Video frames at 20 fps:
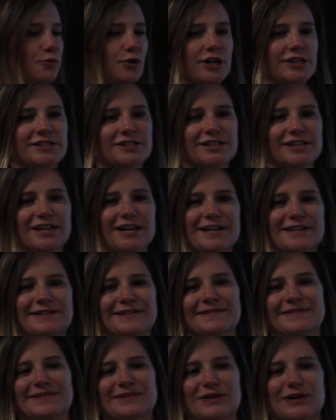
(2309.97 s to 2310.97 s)
risk
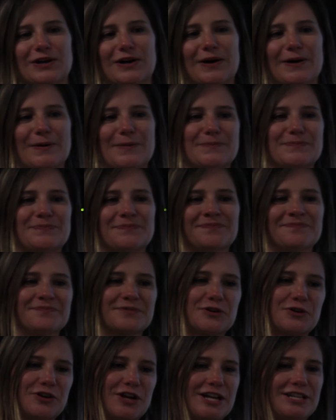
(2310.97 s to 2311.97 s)
and
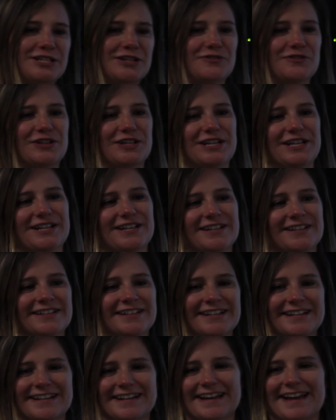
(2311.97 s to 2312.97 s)
creativity
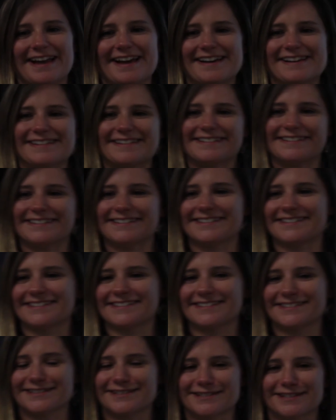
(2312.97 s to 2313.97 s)
and
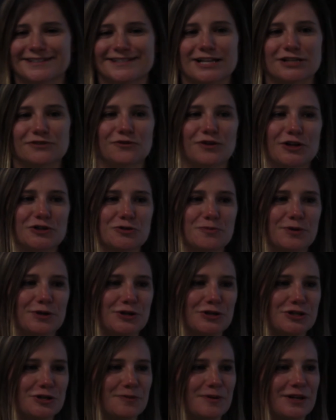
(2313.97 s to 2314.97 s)
successful
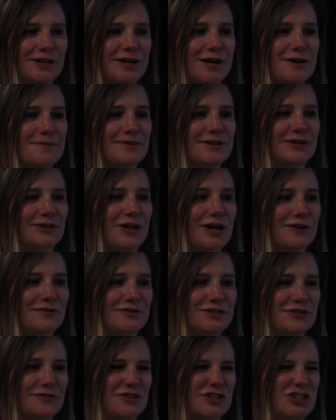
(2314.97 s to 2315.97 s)
entrepreneurship can come in a lot
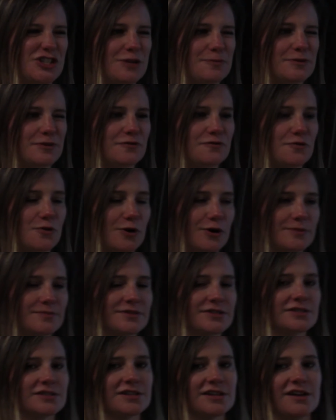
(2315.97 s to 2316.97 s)
of different shapes and
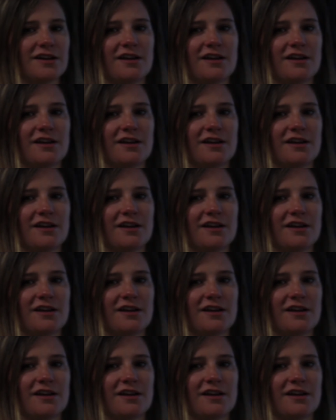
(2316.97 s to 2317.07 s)
forms,